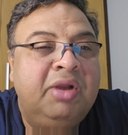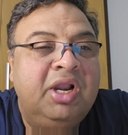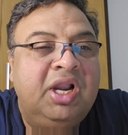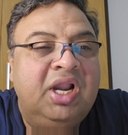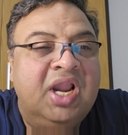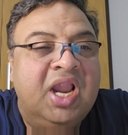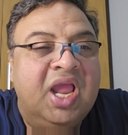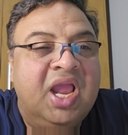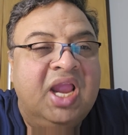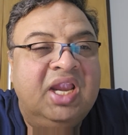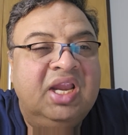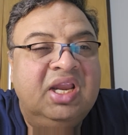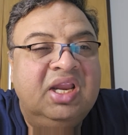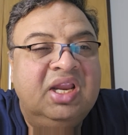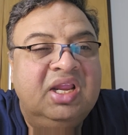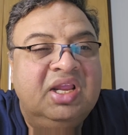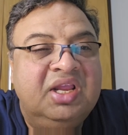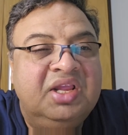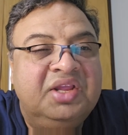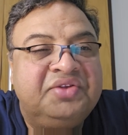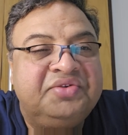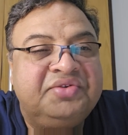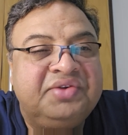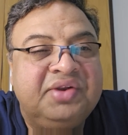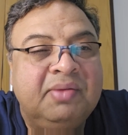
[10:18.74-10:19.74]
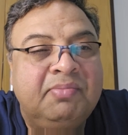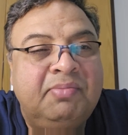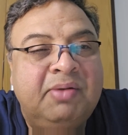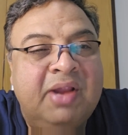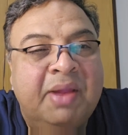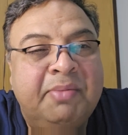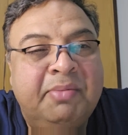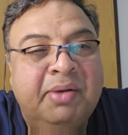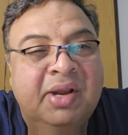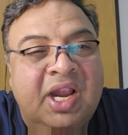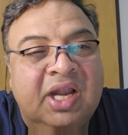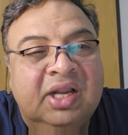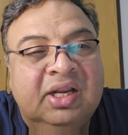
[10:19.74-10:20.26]
Midline strip
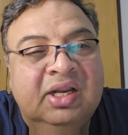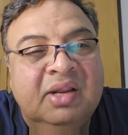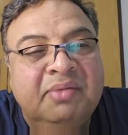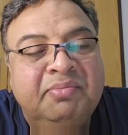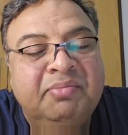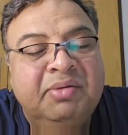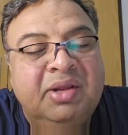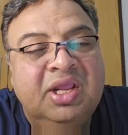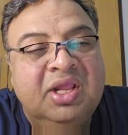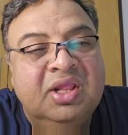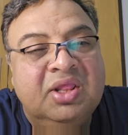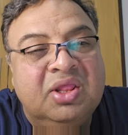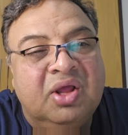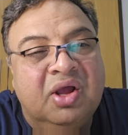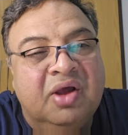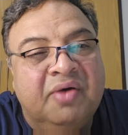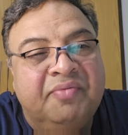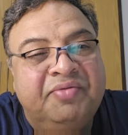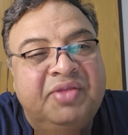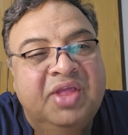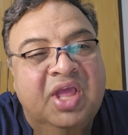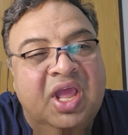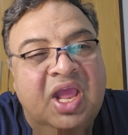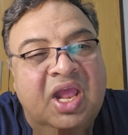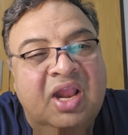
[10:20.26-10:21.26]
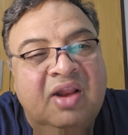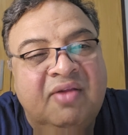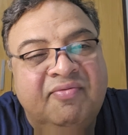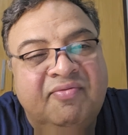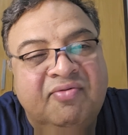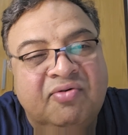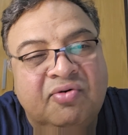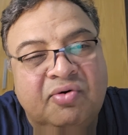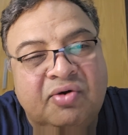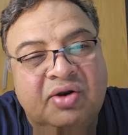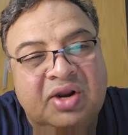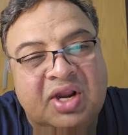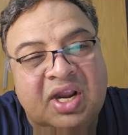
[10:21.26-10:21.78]
laminectomies of the
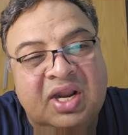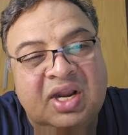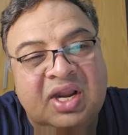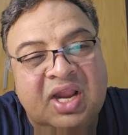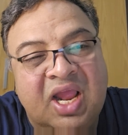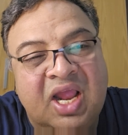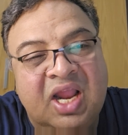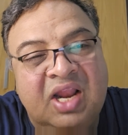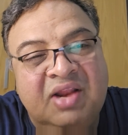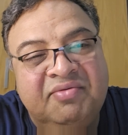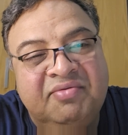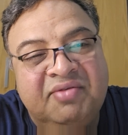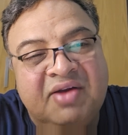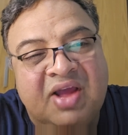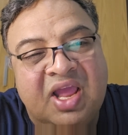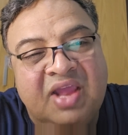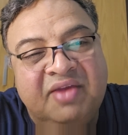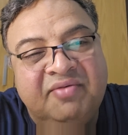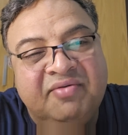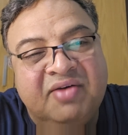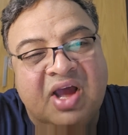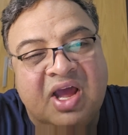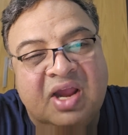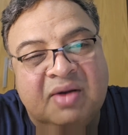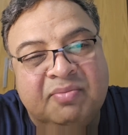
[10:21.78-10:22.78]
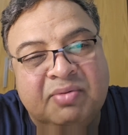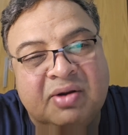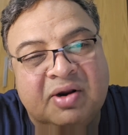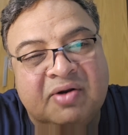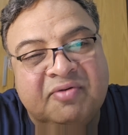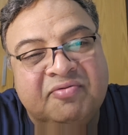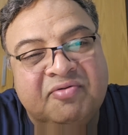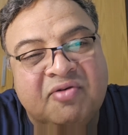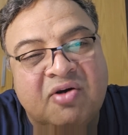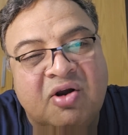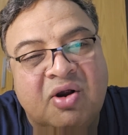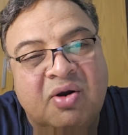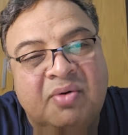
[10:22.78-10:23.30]
L4 and L5 are
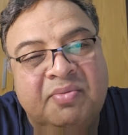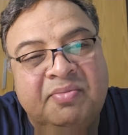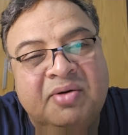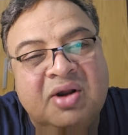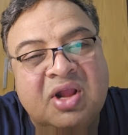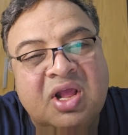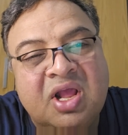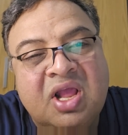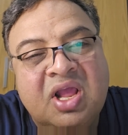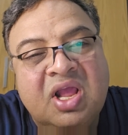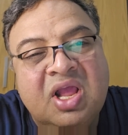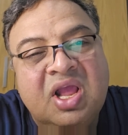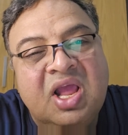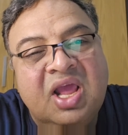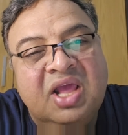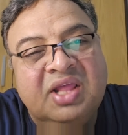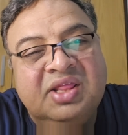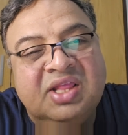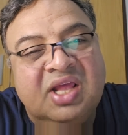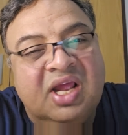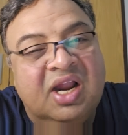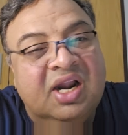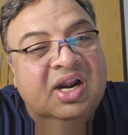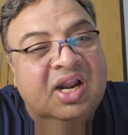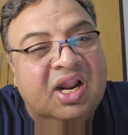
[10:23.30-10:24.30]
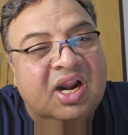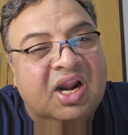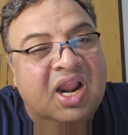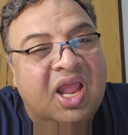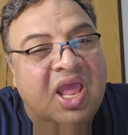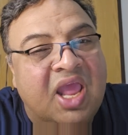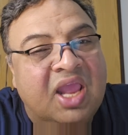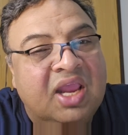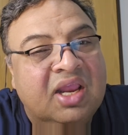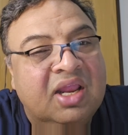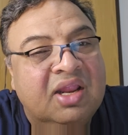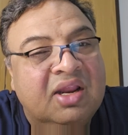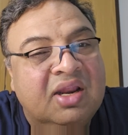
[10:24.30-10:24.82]
performed and the
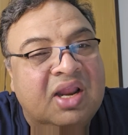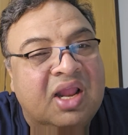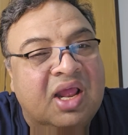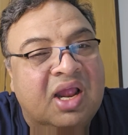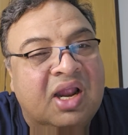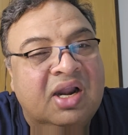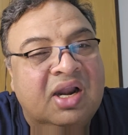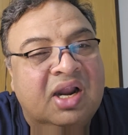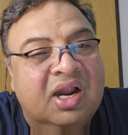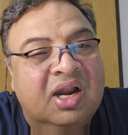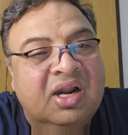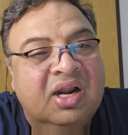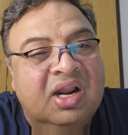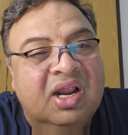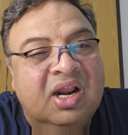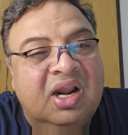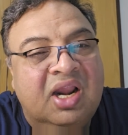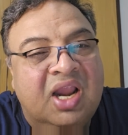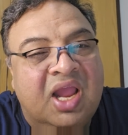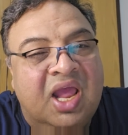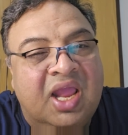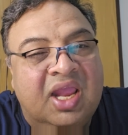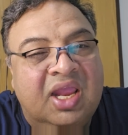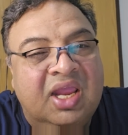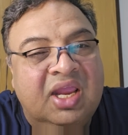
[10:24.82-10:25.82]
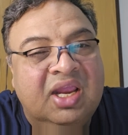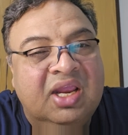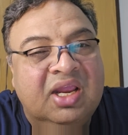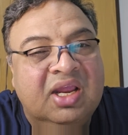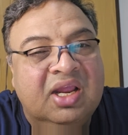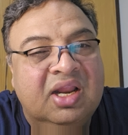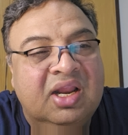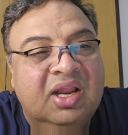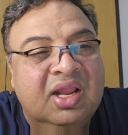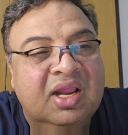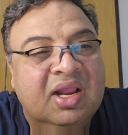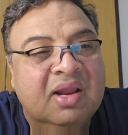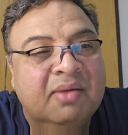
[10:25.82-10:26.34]
underlying, underlying
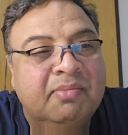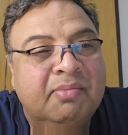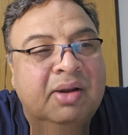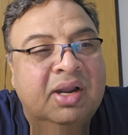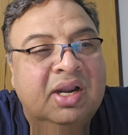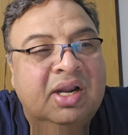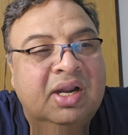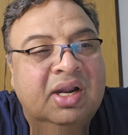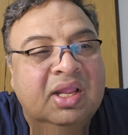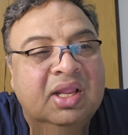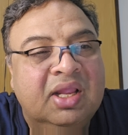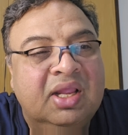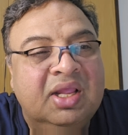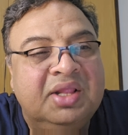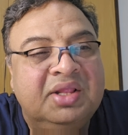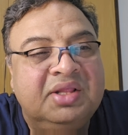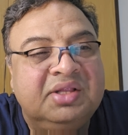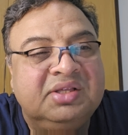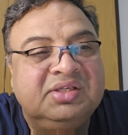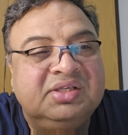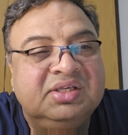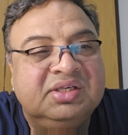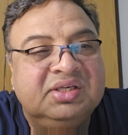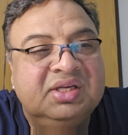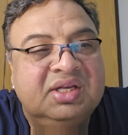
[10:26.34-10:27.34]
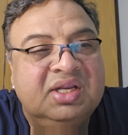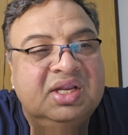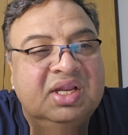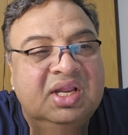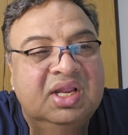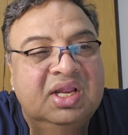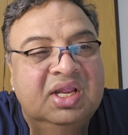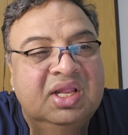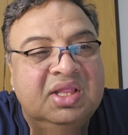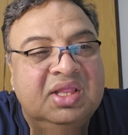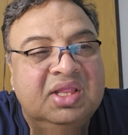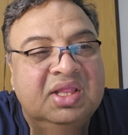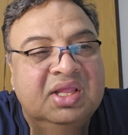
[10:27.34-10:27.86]
ligament is,
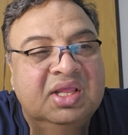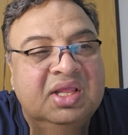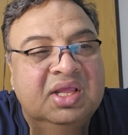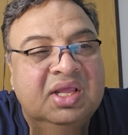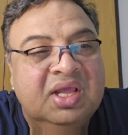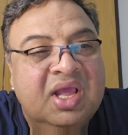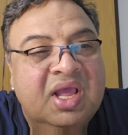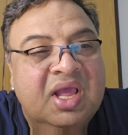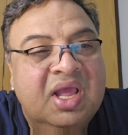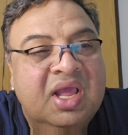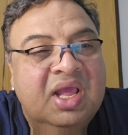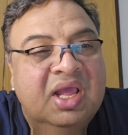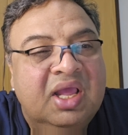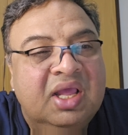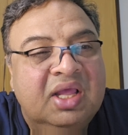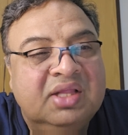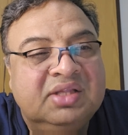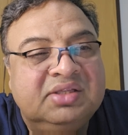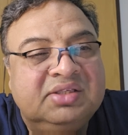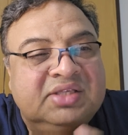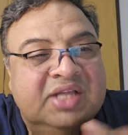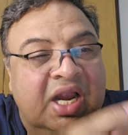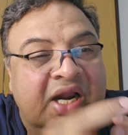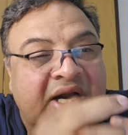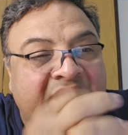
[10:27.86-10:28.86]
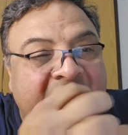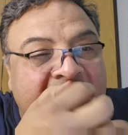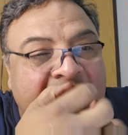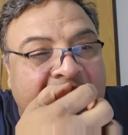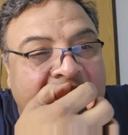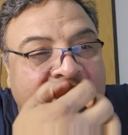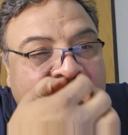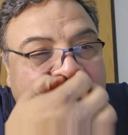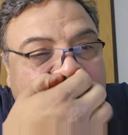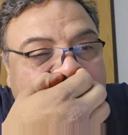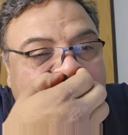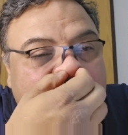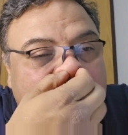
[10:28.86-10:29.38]
is, uh, is
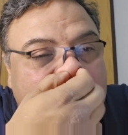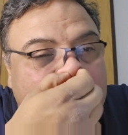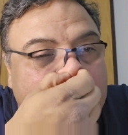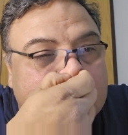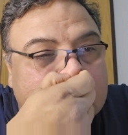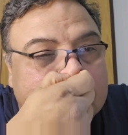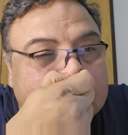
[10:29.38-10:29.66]
gently